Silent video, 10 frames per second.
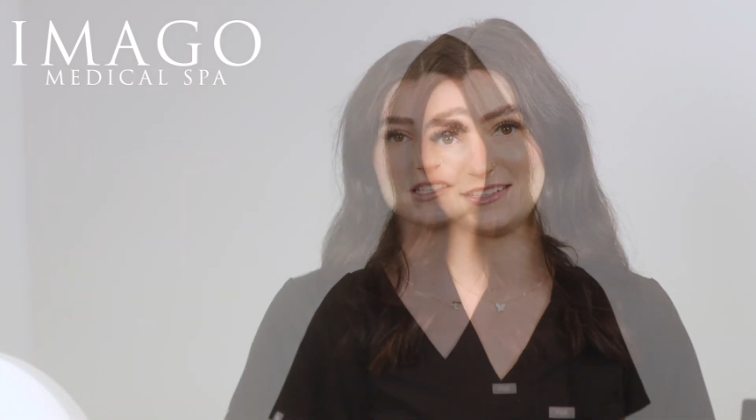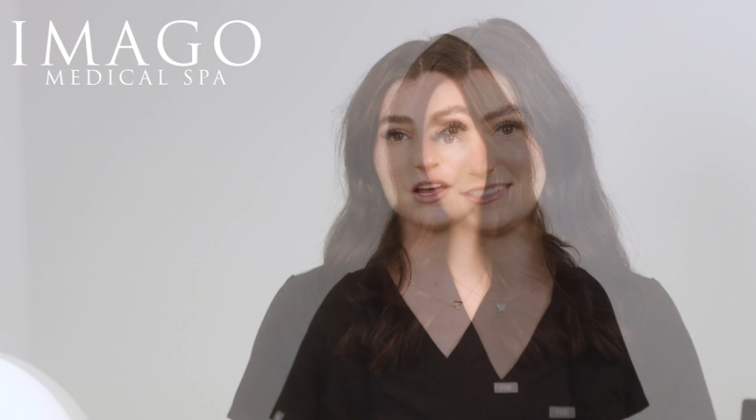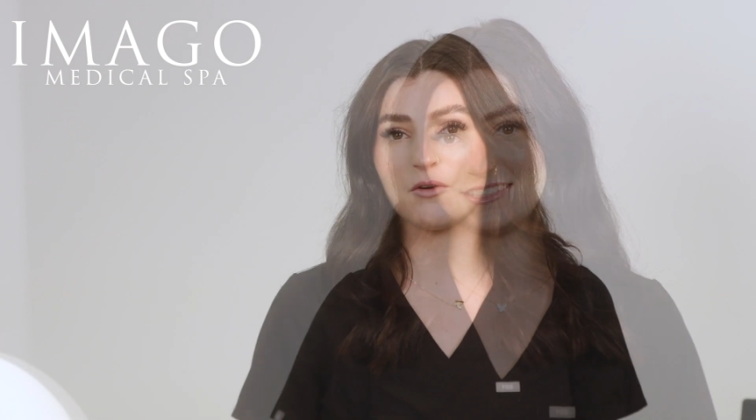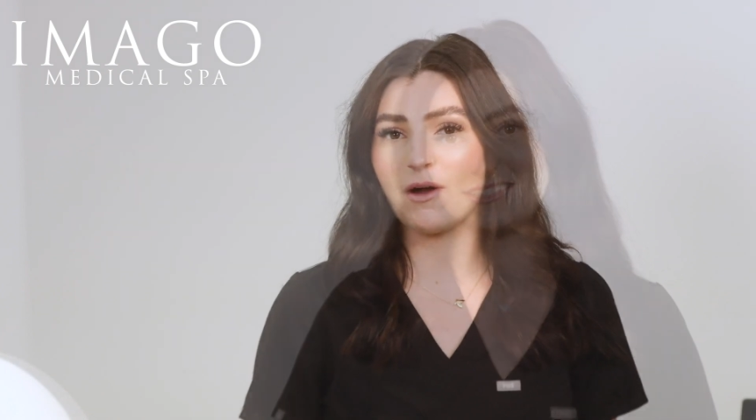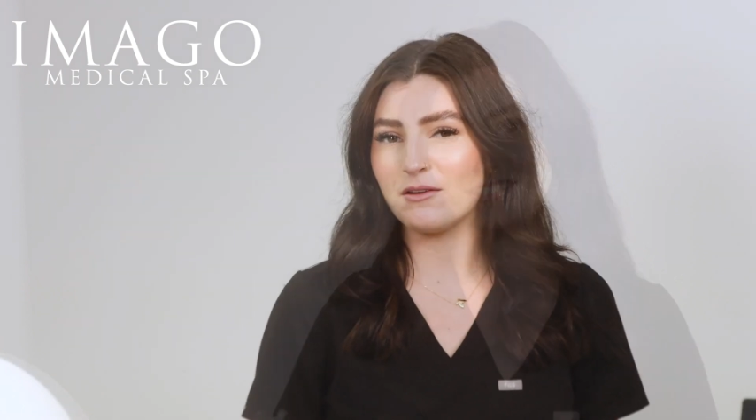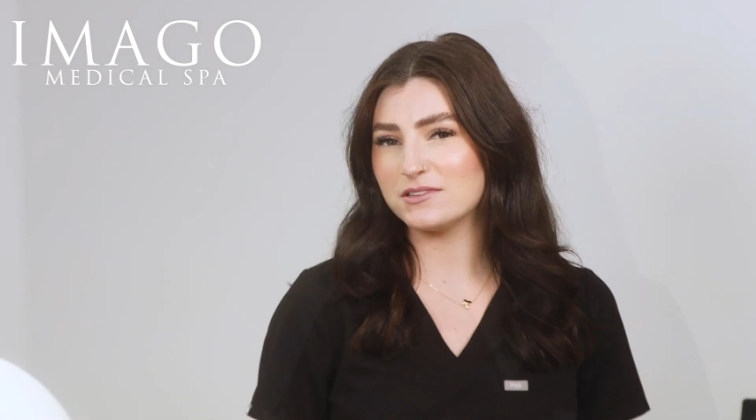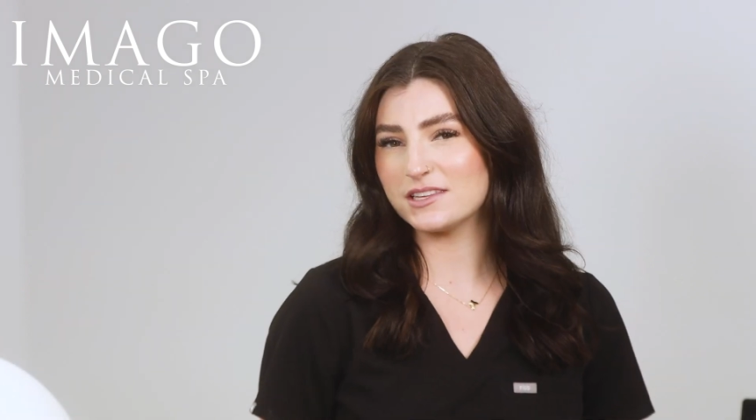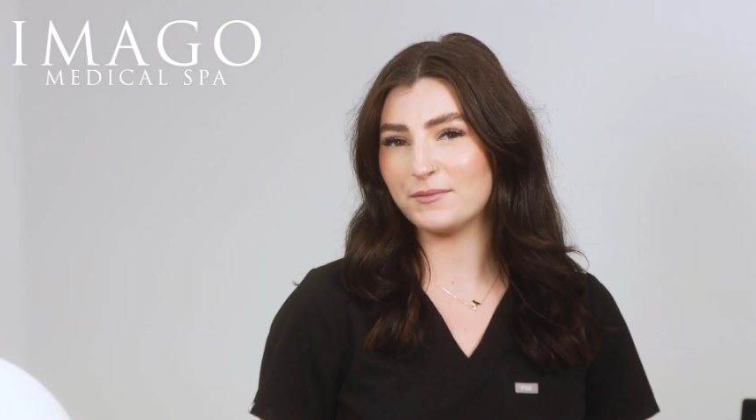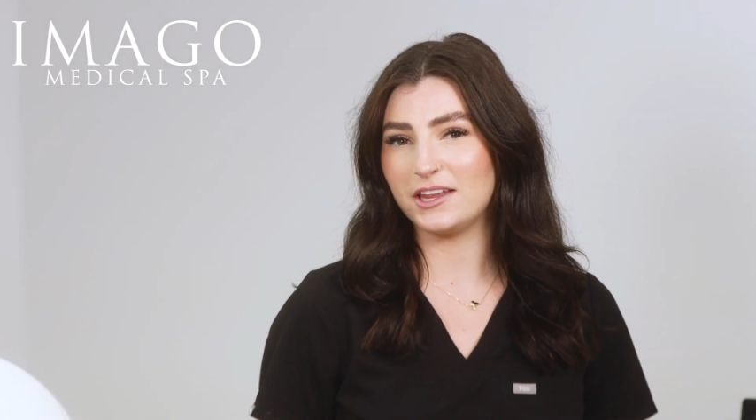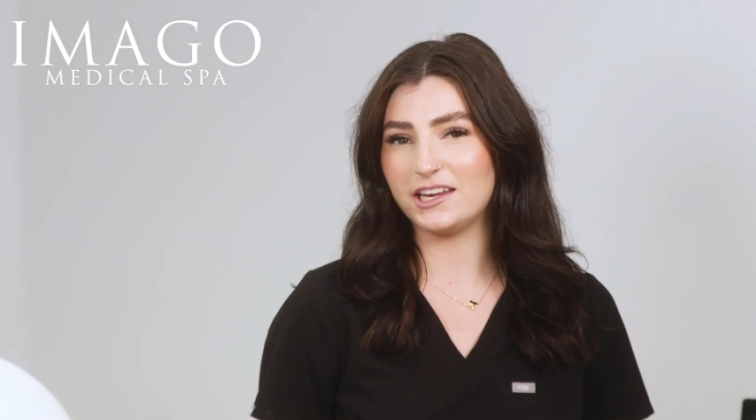So why would
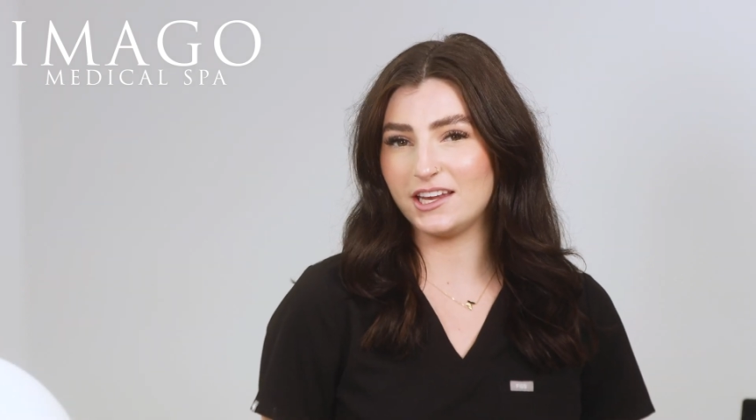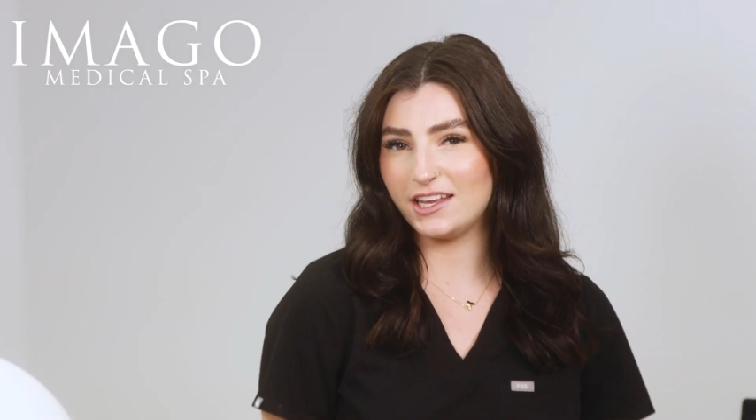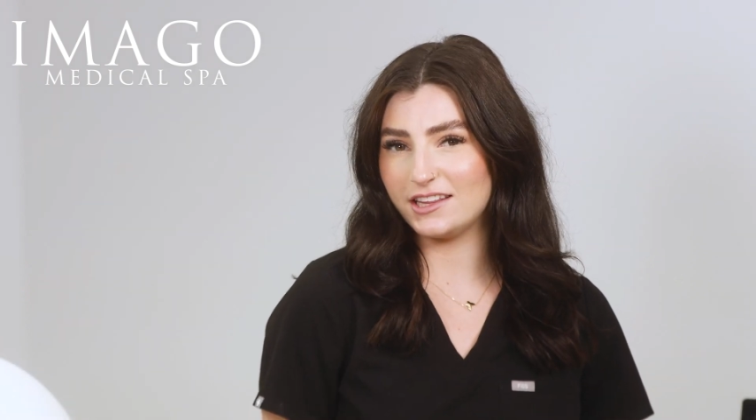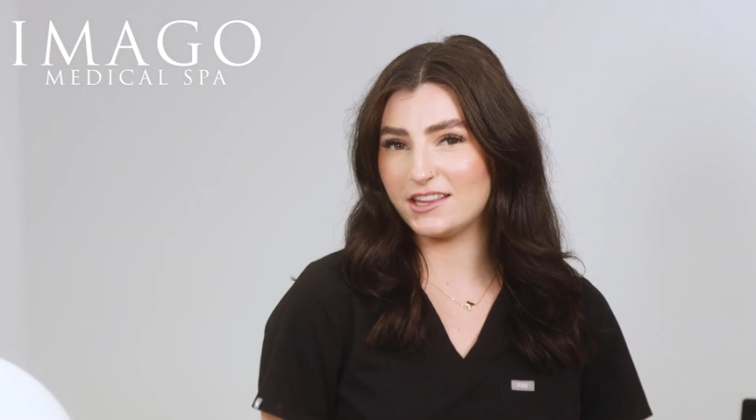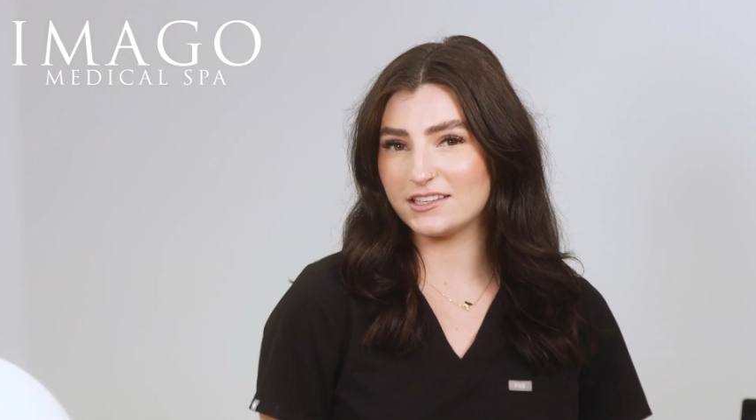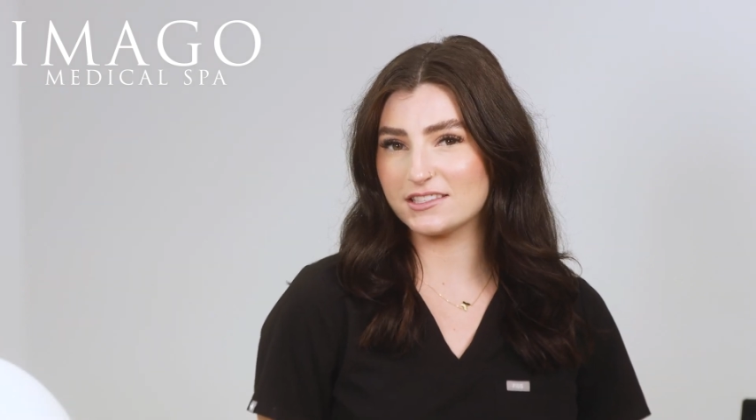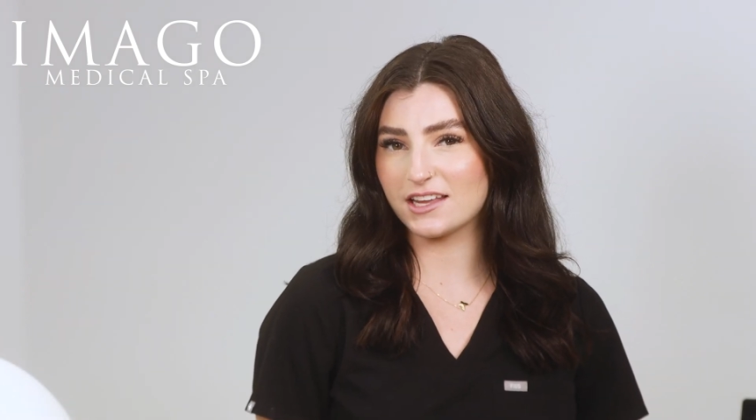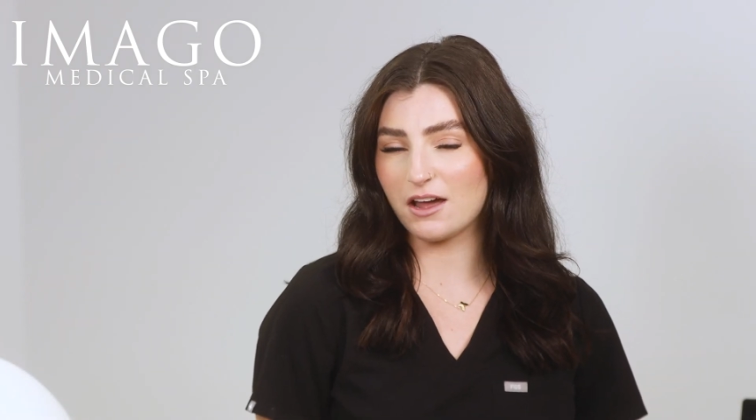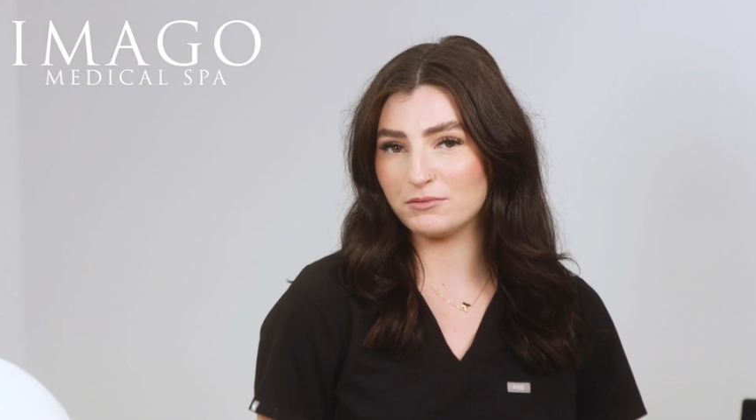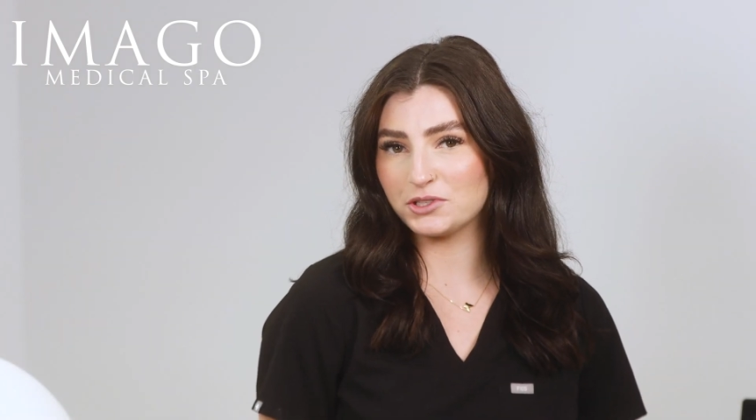somebody need this
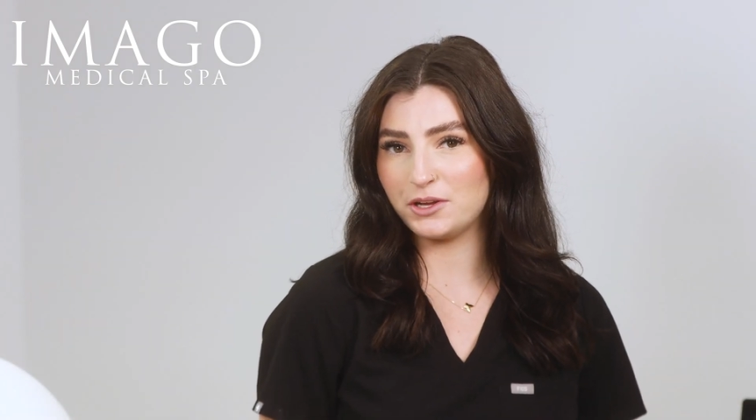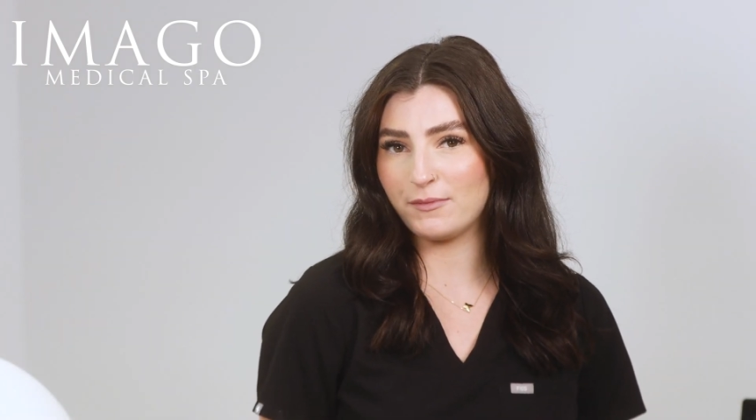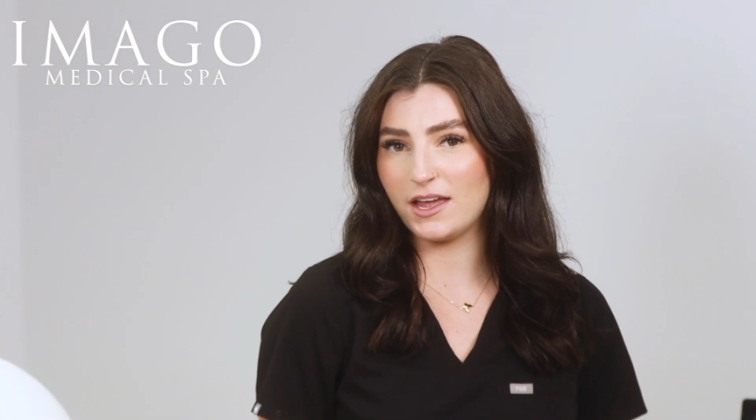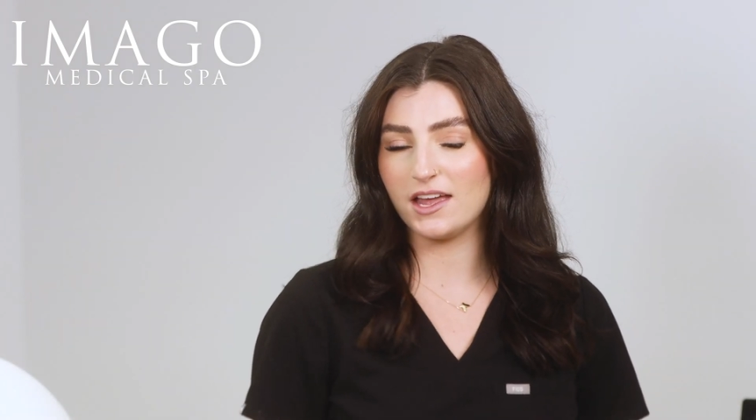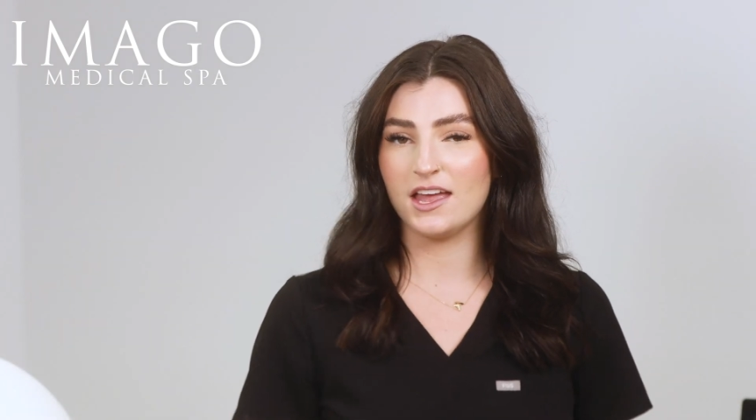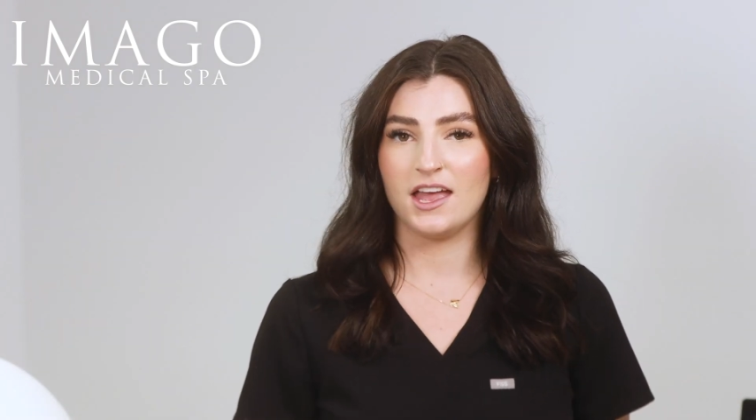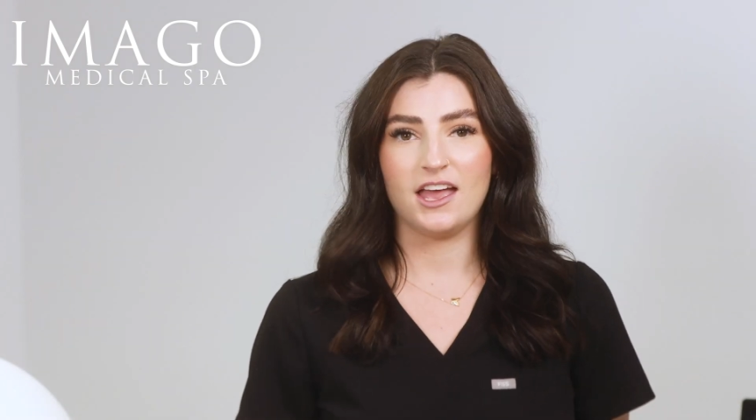scalp treatment?